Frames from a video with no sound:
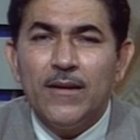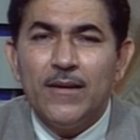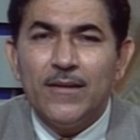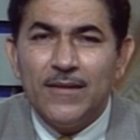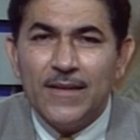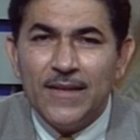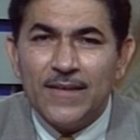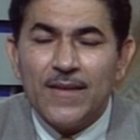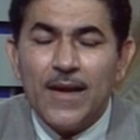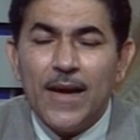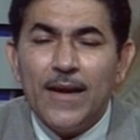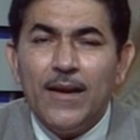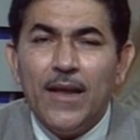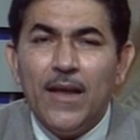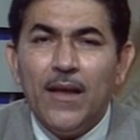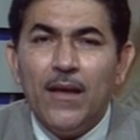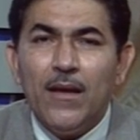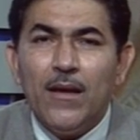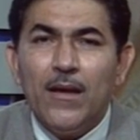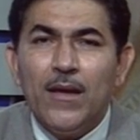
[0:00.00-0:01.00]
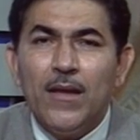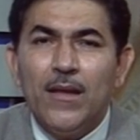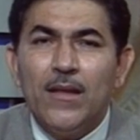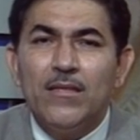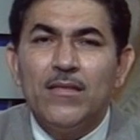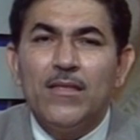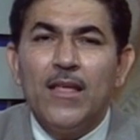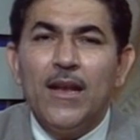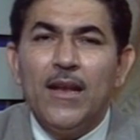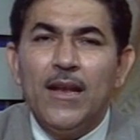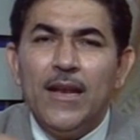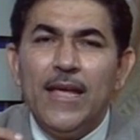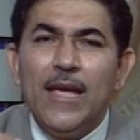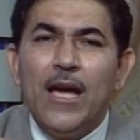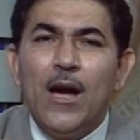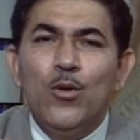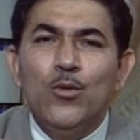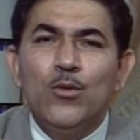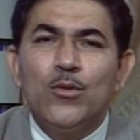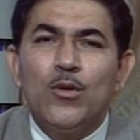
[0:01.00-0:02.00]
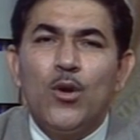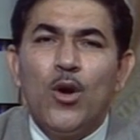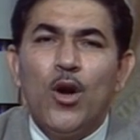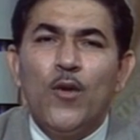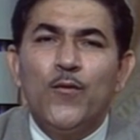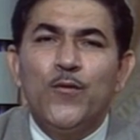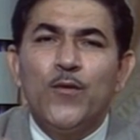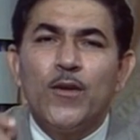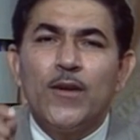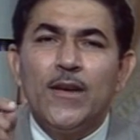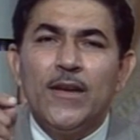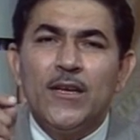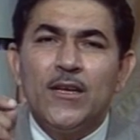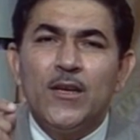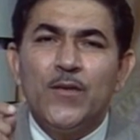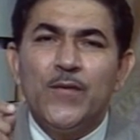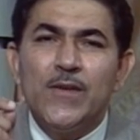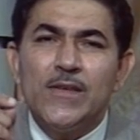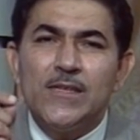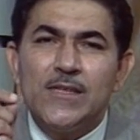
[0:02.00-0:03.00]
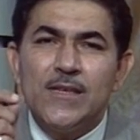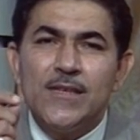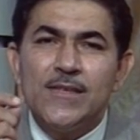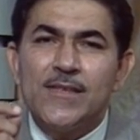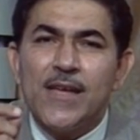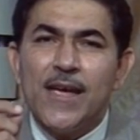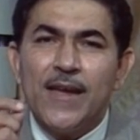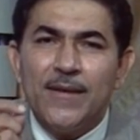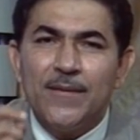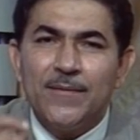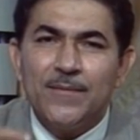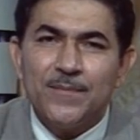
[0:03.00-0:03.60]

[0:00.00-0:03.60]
deciding the layout of your interface design.